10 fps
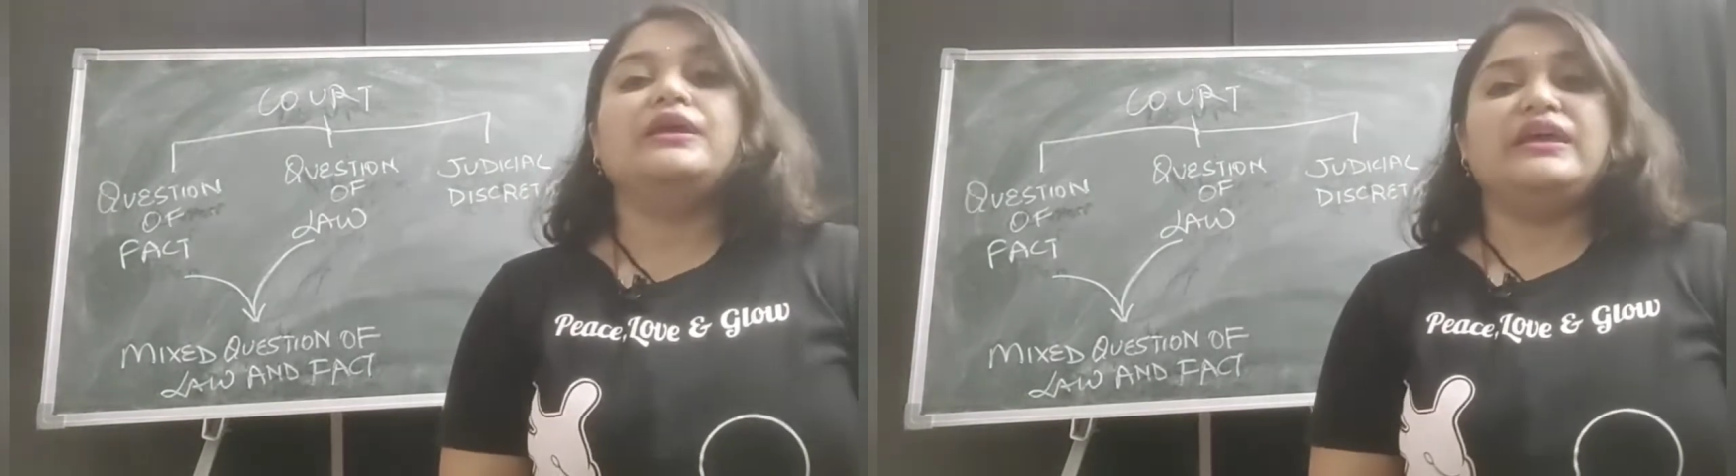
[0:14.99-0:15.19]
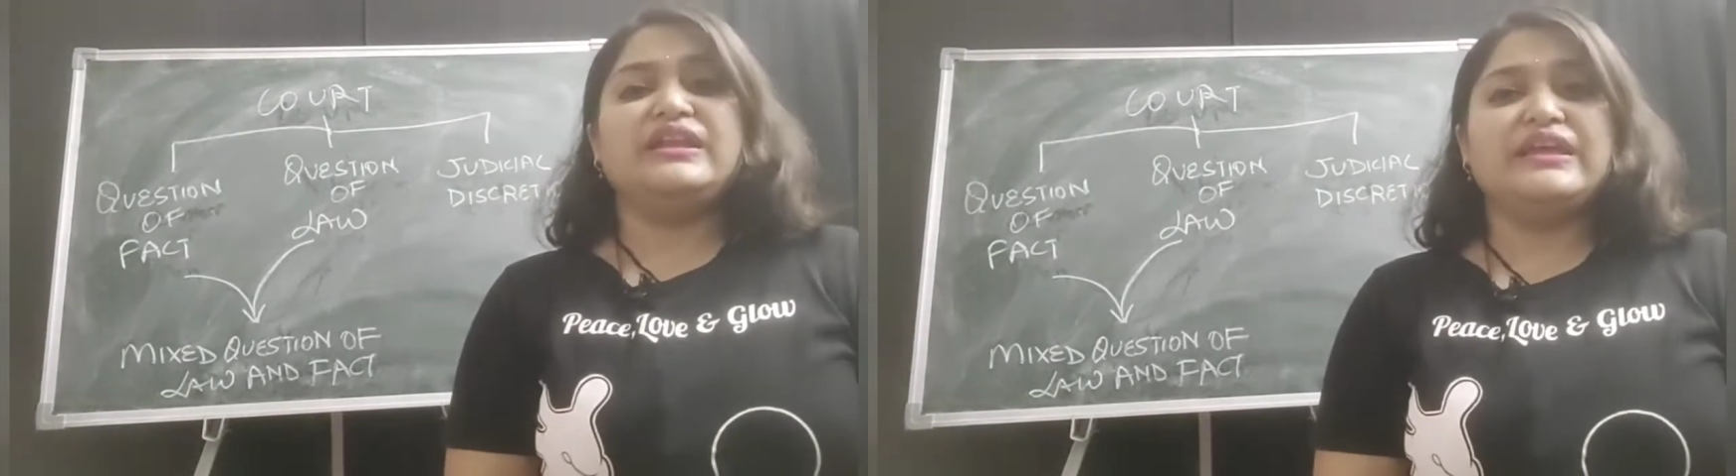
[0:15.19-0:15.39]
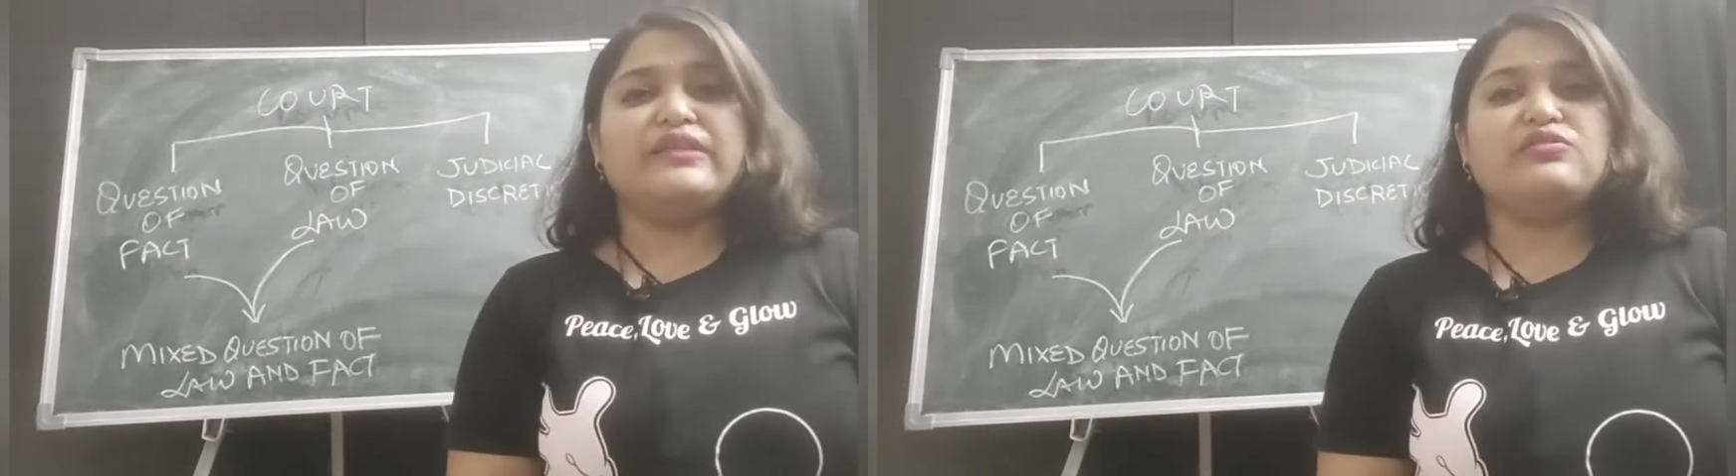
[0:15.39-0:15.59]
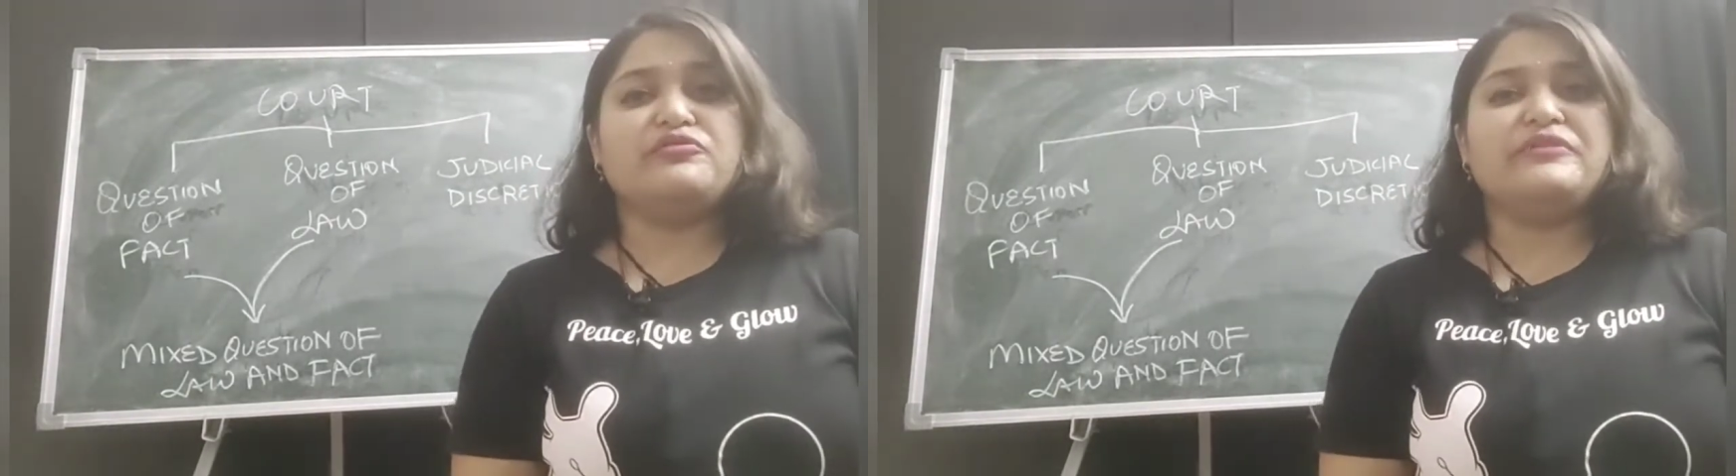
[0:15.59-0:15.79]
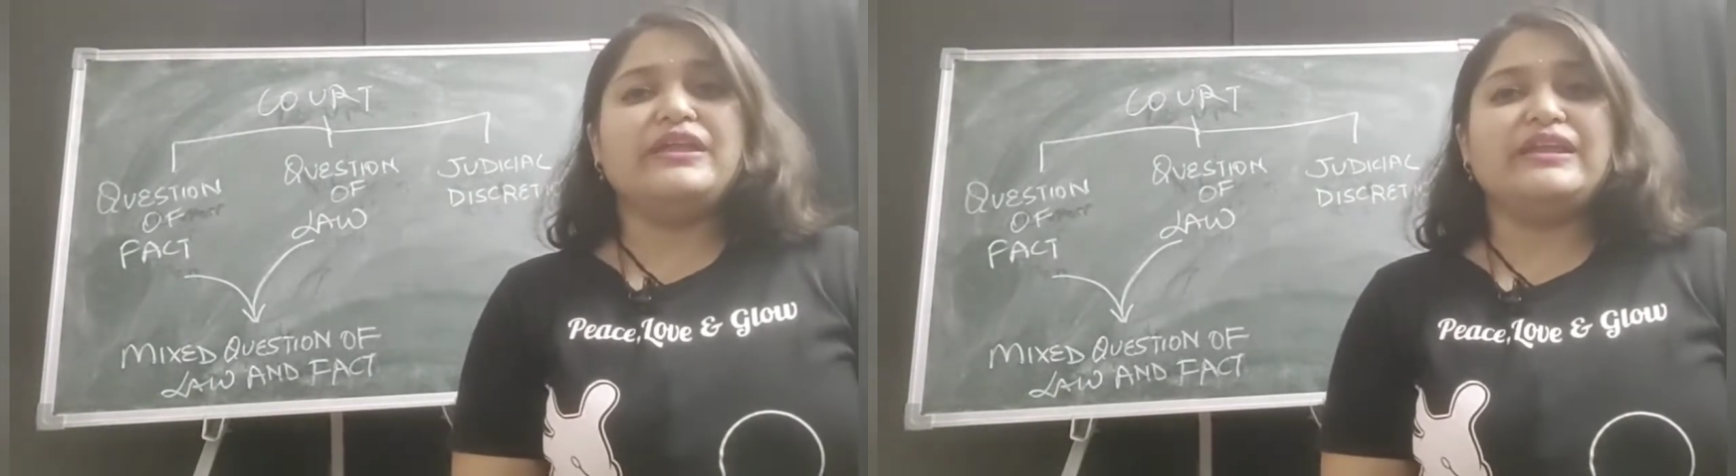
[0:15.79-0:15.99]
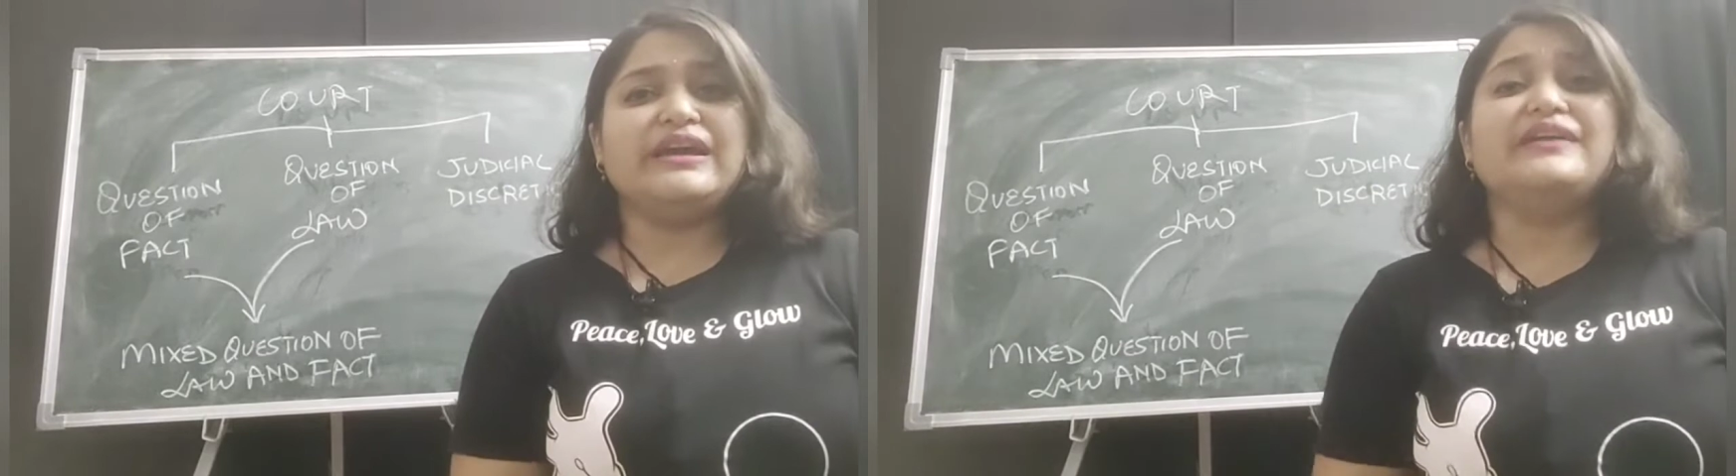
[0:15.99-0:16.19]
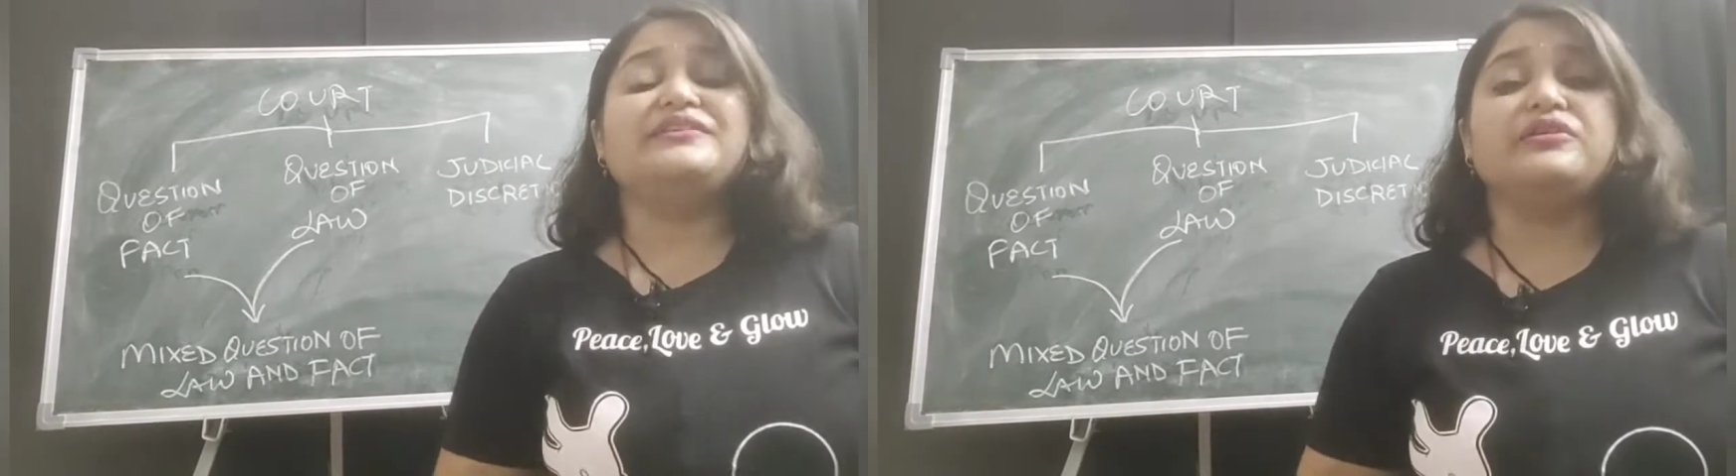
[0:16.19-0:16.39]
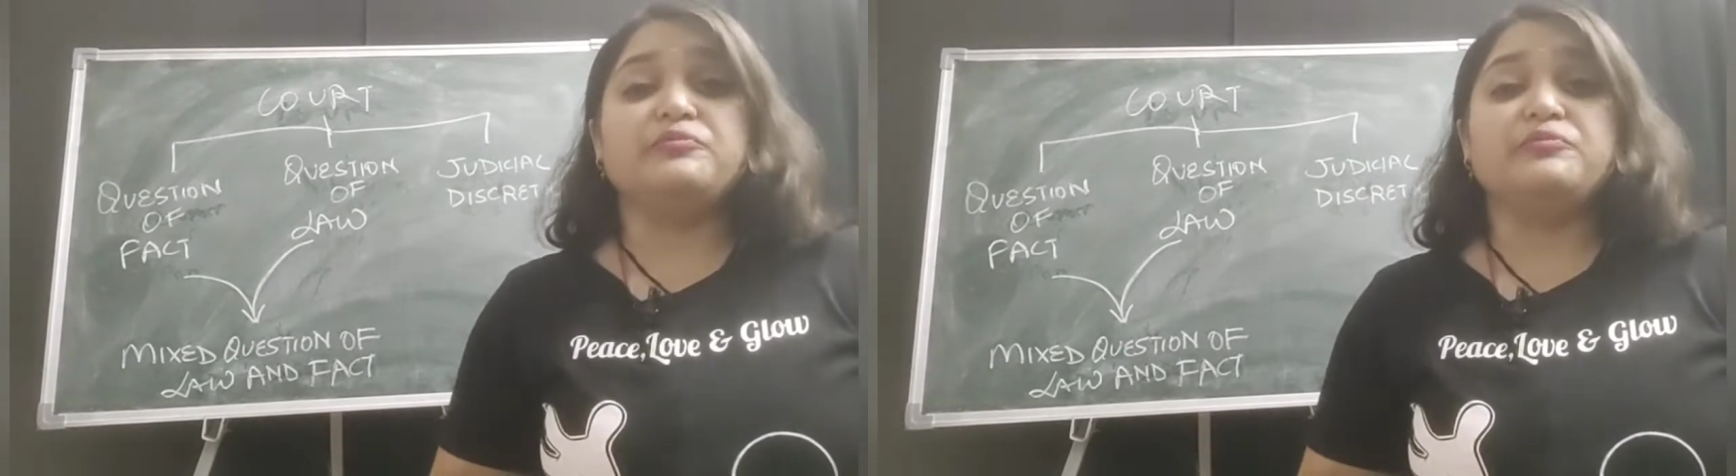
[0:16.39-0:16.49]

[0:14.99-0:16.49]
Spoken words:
In case of any other